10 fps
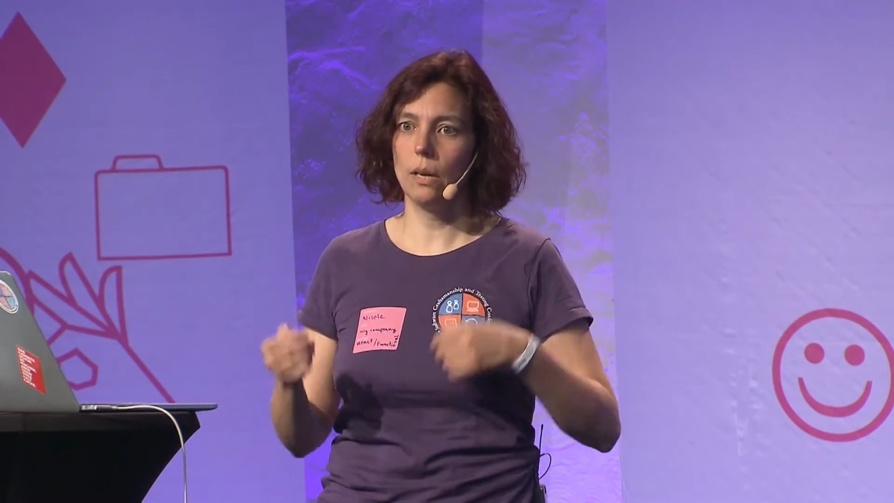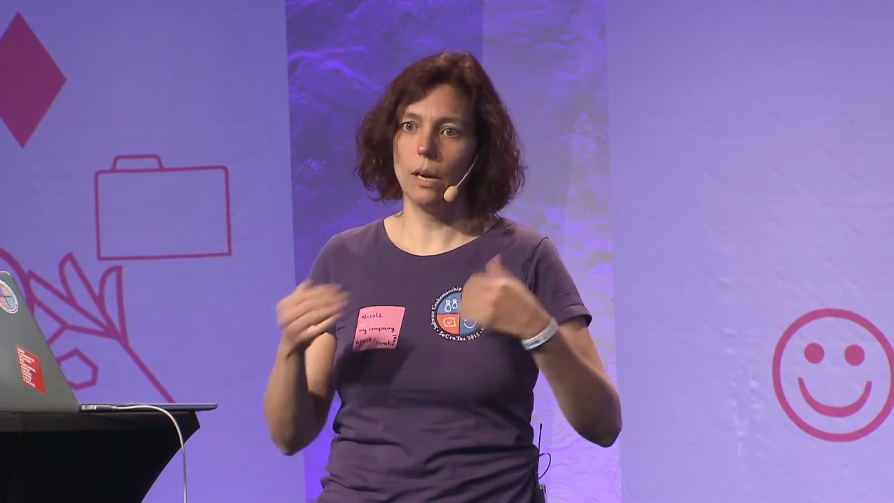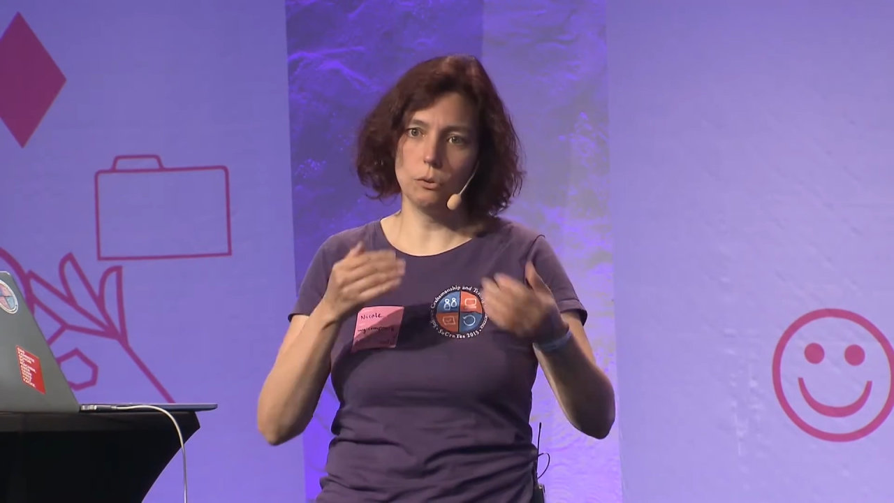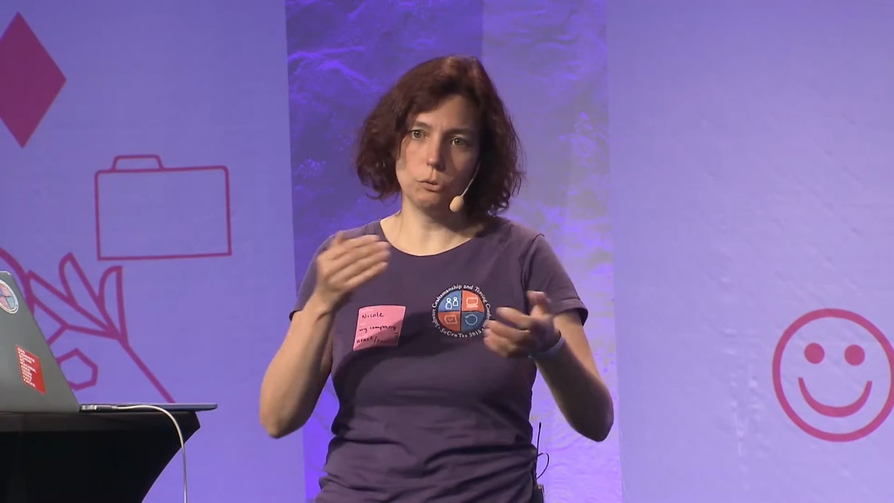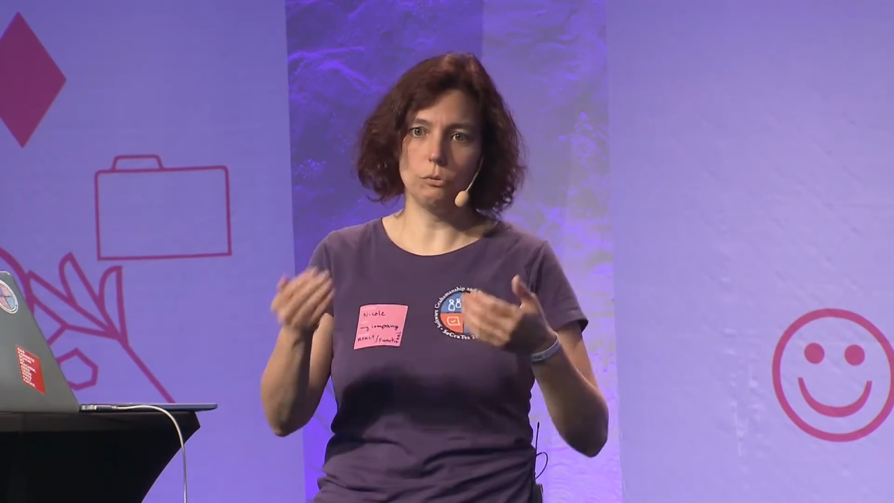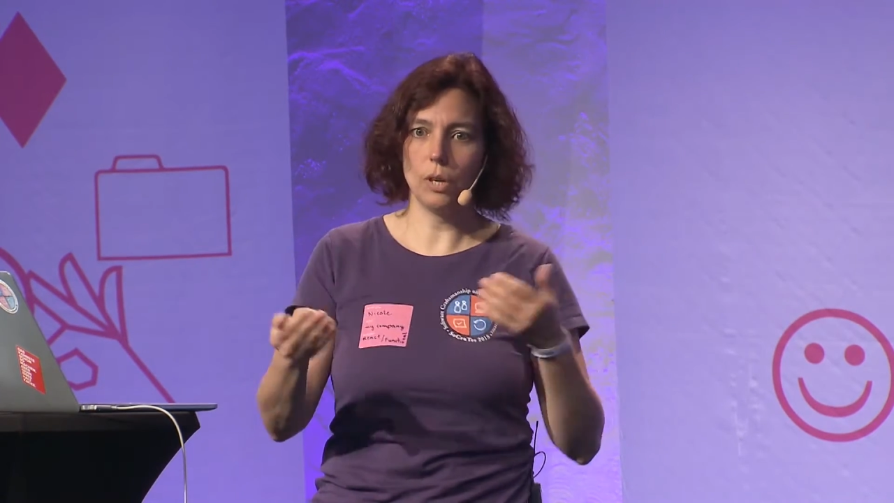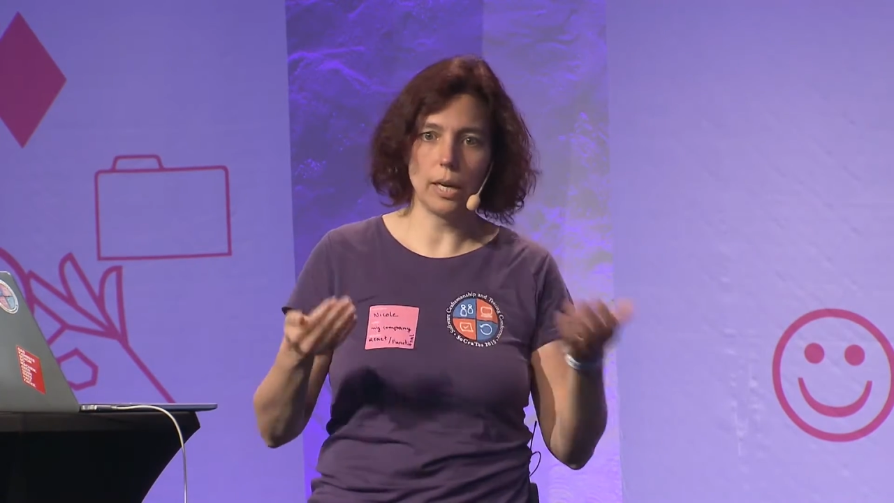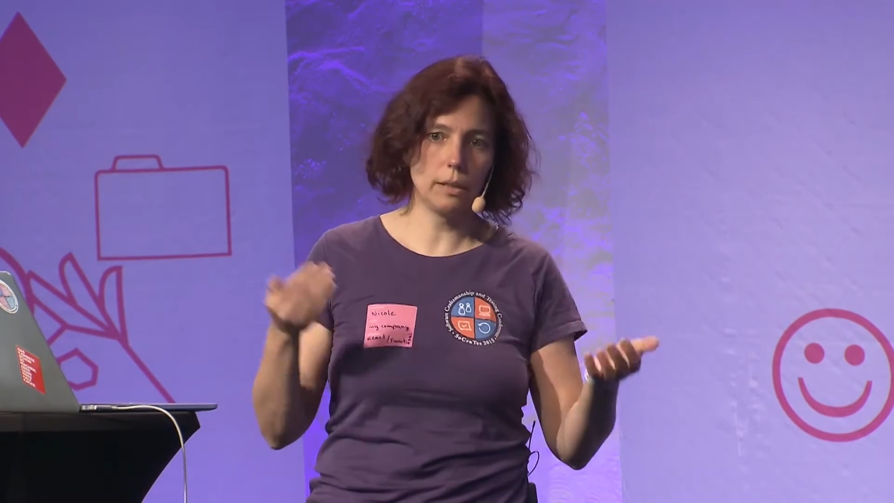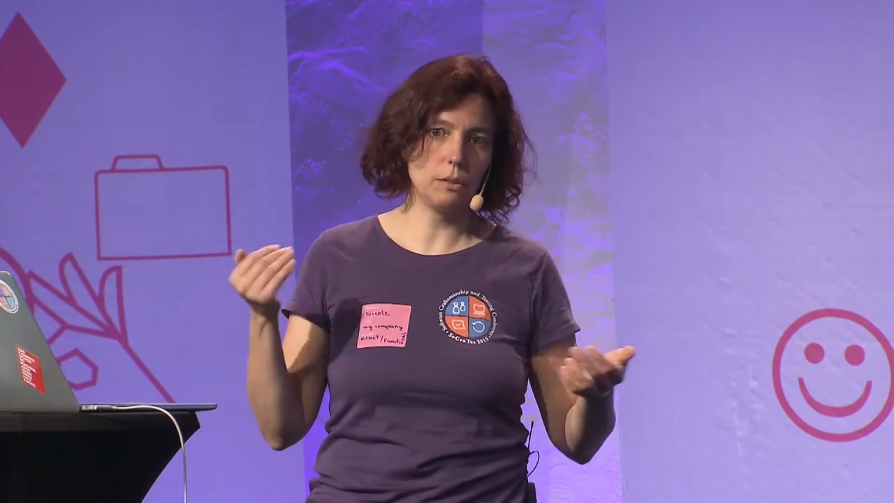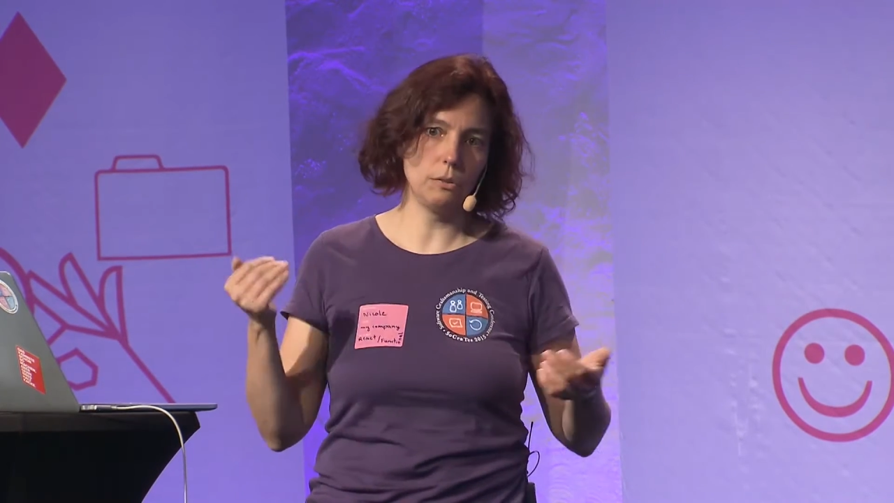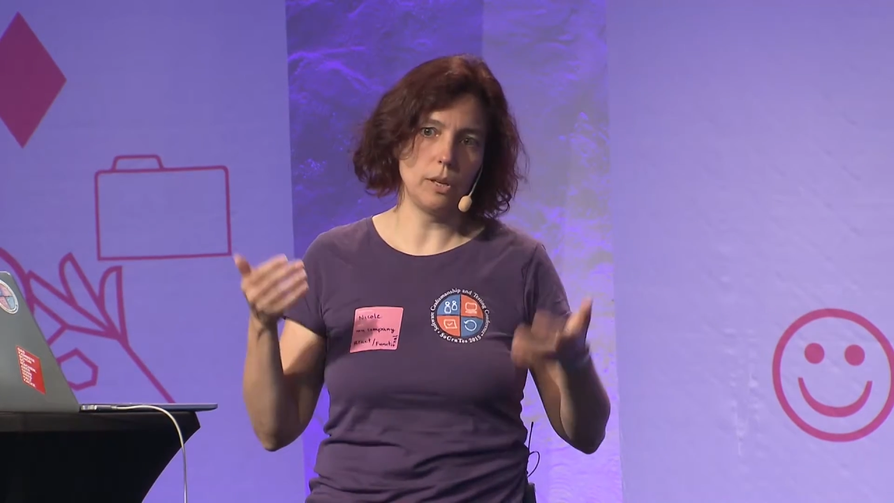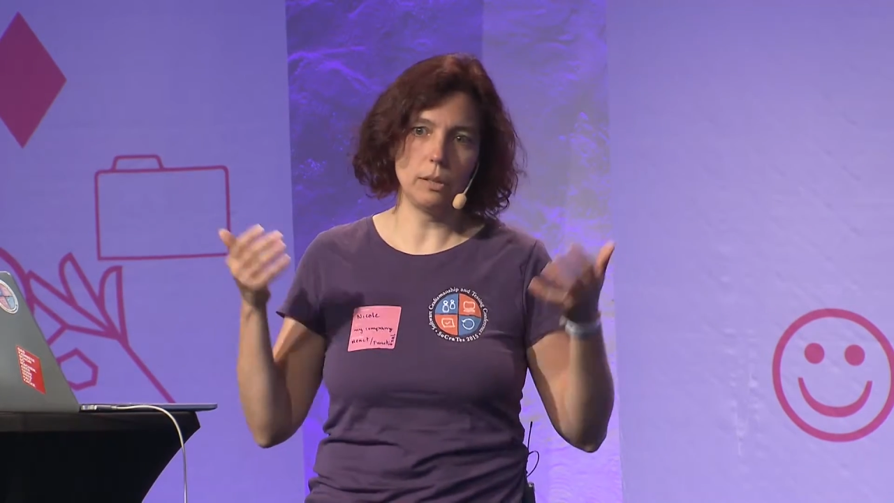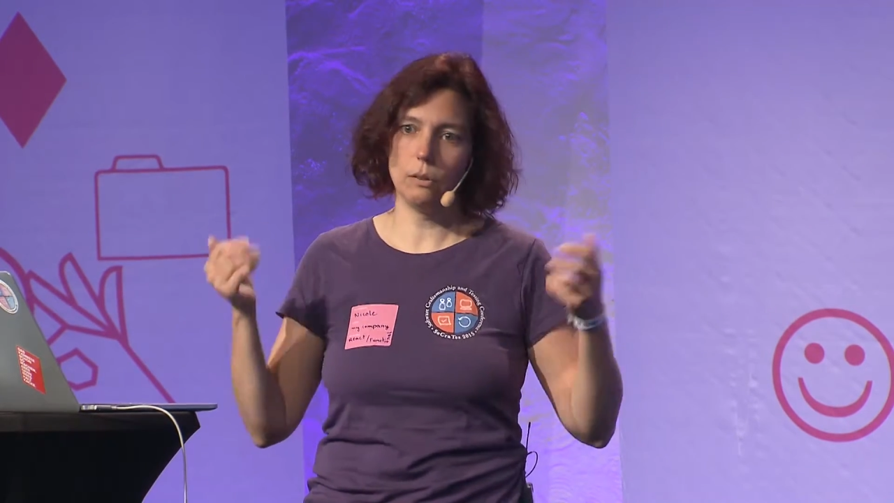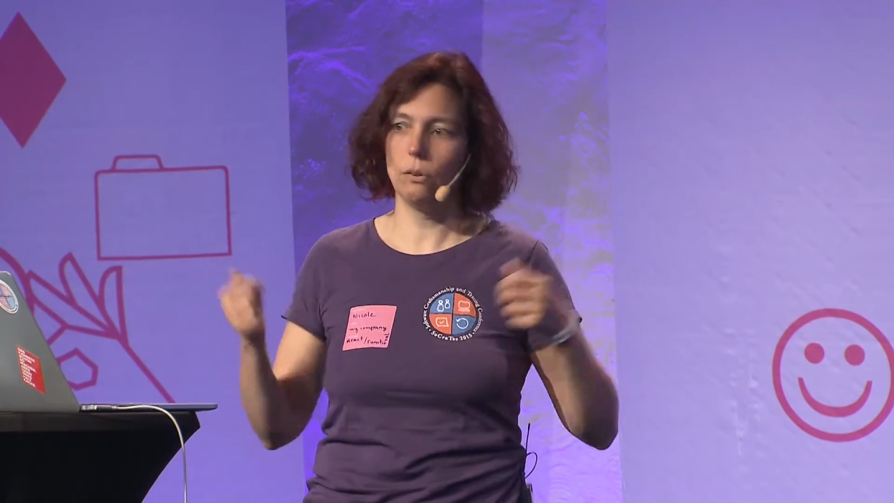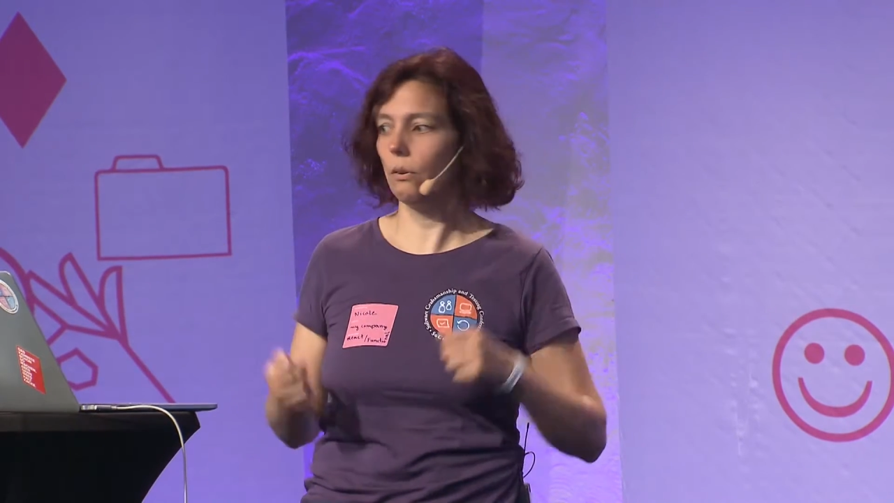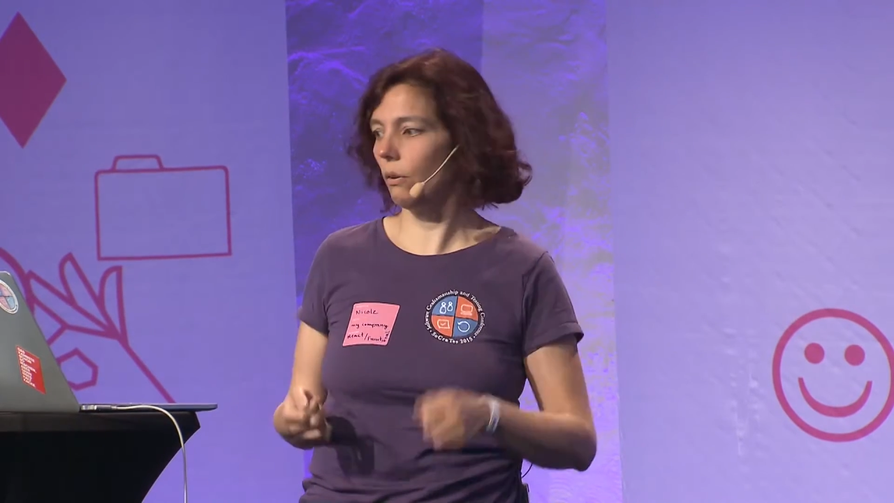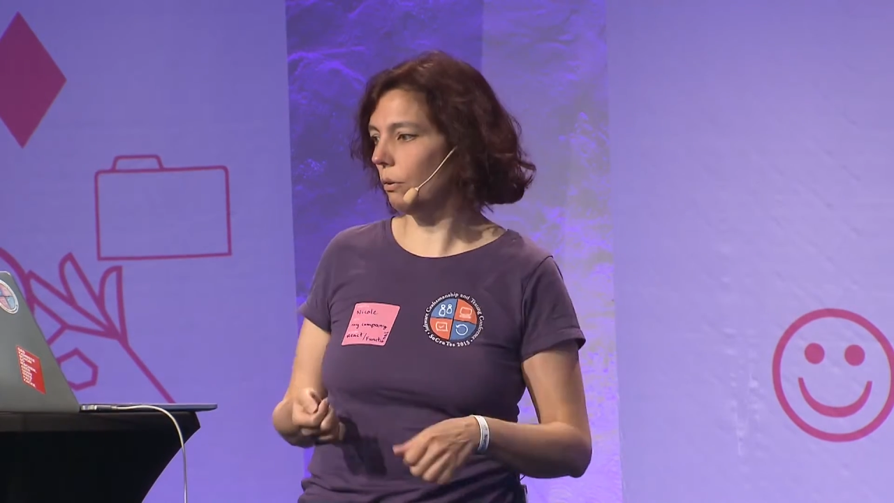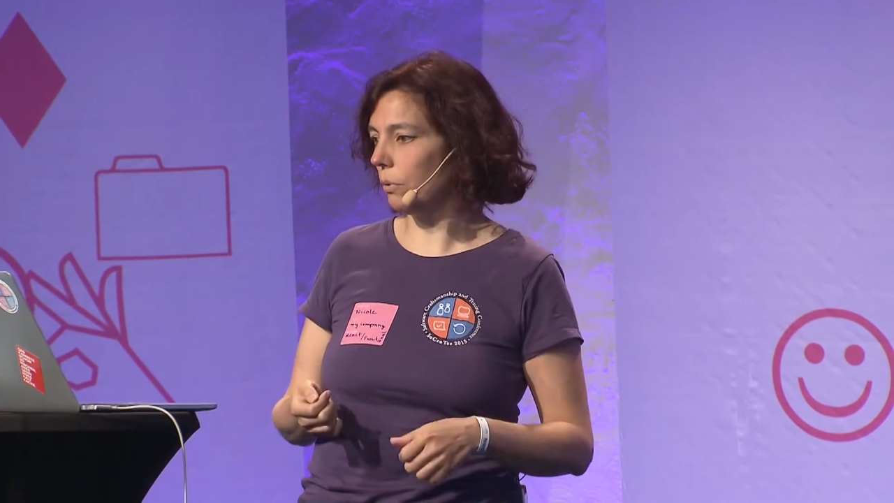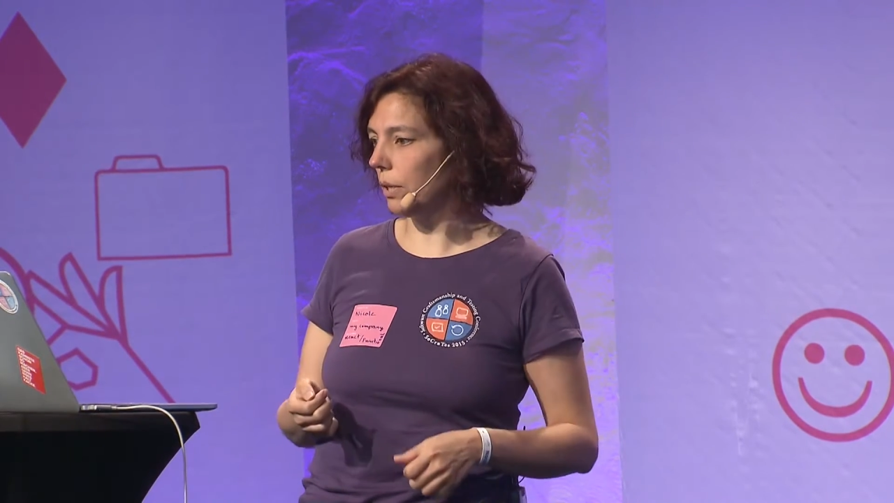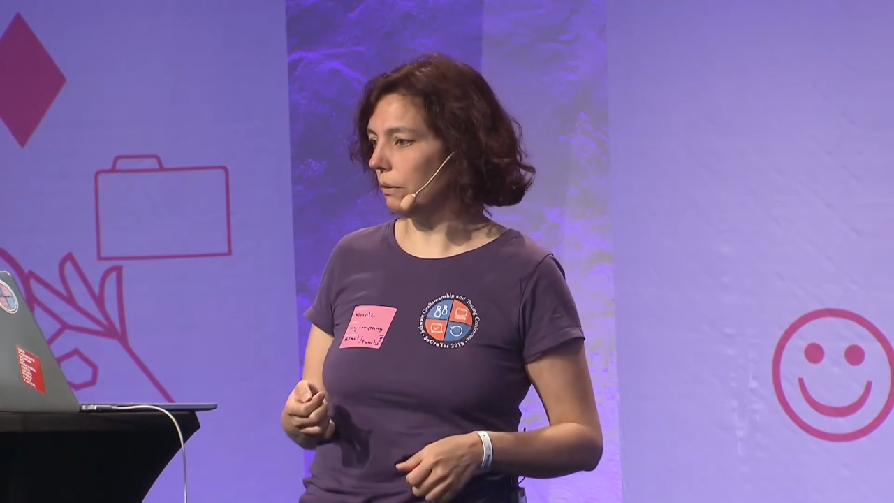how to react to that or
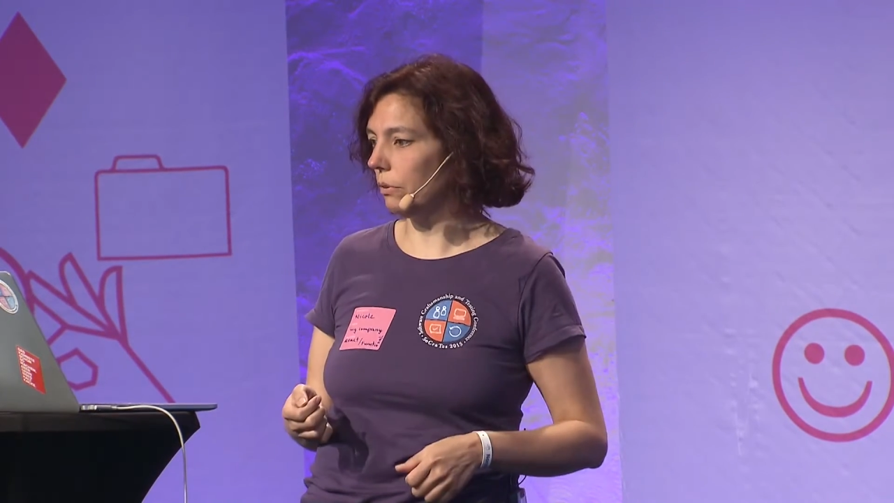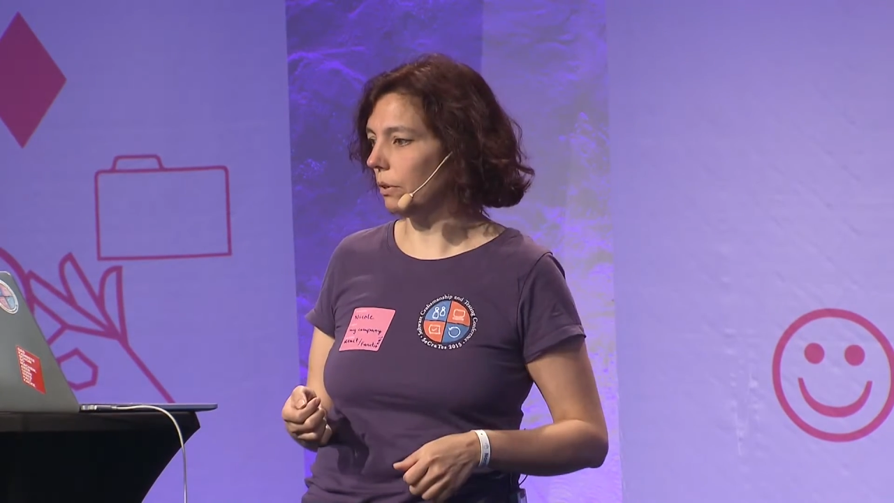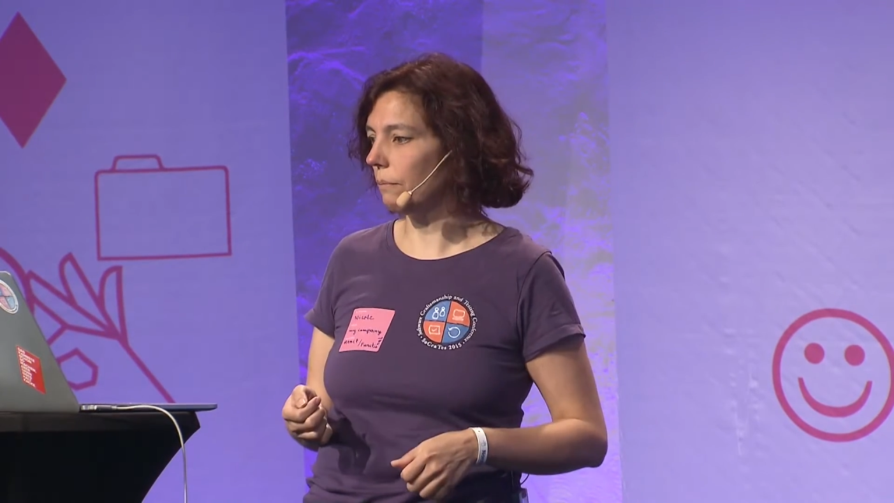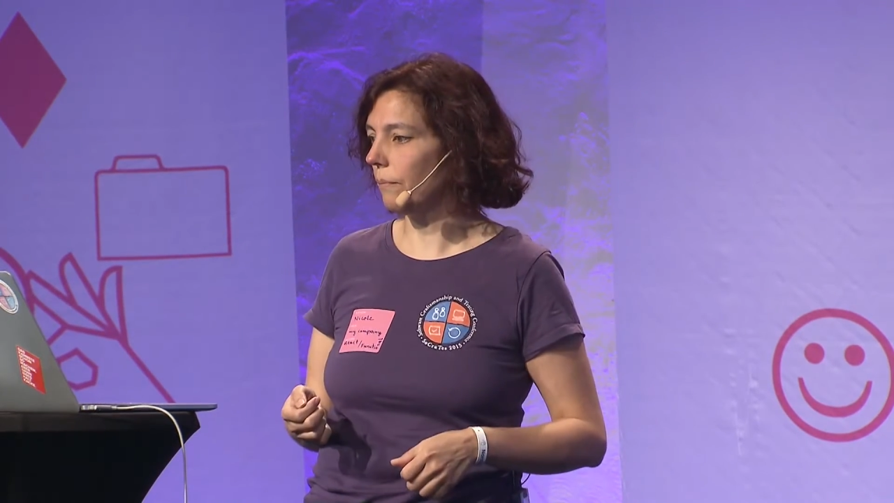whatever.